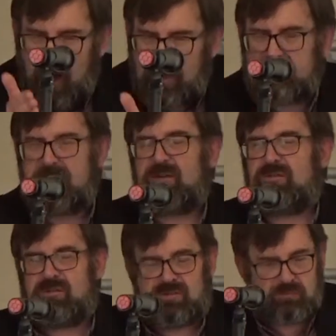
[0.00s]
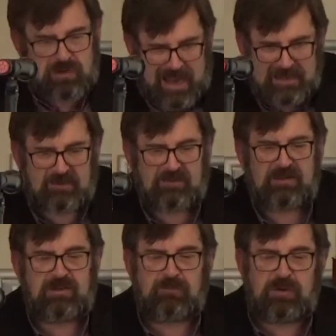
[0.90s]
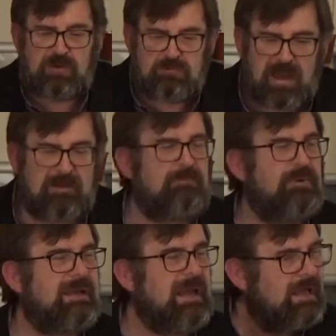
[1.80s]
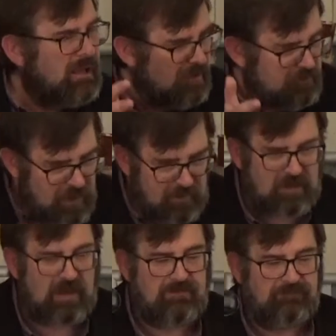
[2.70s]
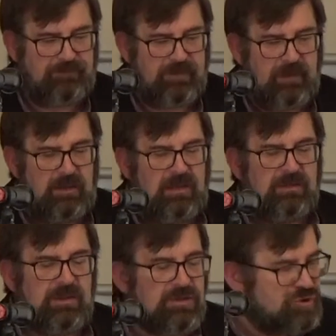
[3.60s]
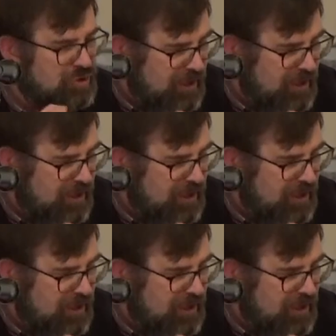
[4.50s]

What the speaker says: pointed us to the reality that we're remembering in communion, that